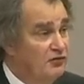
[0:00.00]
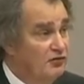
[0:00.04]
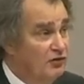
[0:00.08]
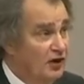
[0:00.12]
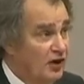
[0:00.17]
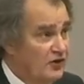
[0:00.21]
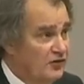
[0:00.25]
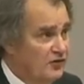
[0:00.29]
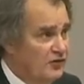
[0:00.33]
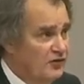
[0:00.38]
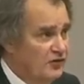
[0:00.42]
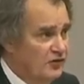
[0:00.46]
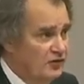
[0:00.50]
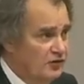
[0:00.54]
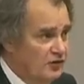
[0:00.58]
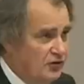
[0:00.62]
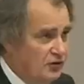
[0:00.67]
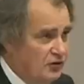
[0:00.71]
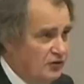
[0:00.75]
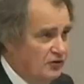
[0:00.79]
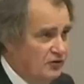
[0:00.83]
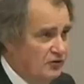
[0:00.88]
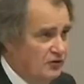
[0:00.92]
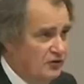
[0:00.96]
just the
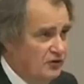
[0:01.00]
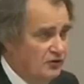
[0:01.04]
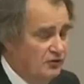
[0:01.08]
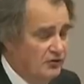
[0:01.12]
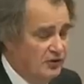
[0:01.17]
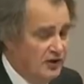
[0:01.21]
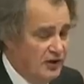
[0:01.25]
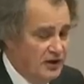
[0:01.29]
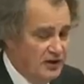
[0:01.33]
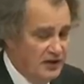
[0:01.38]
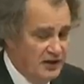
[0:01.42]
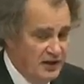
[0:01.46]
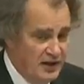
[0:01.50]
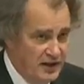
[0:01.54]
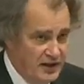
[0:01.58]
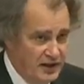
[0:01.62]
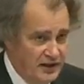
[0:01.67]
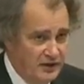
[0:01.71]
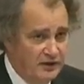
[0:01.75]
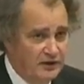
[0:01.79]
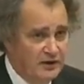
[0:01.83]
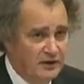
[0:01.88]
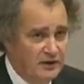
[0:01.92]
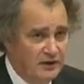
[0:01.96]
students you take
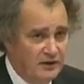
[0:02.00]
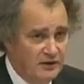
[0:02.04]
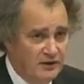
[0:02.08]
in,